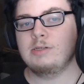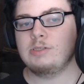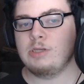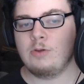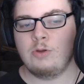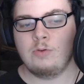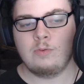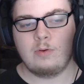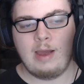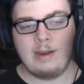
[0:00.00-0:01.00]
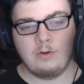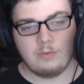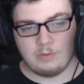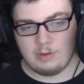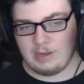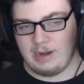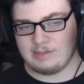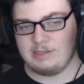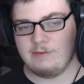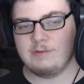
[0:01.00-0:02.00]
and the
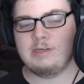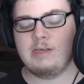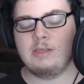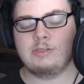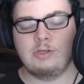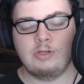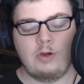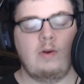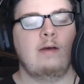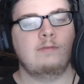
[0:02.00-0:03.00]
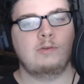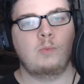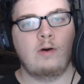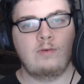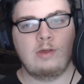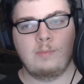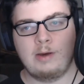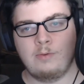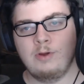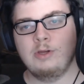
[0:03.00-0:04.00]
connectivity, so you don't have to worry
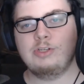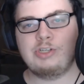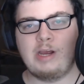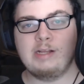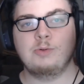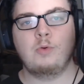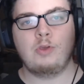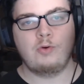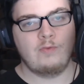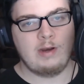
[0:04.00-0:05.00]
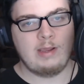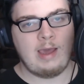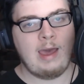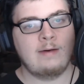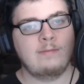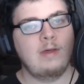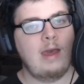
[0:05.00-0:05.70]
about changing what you already have.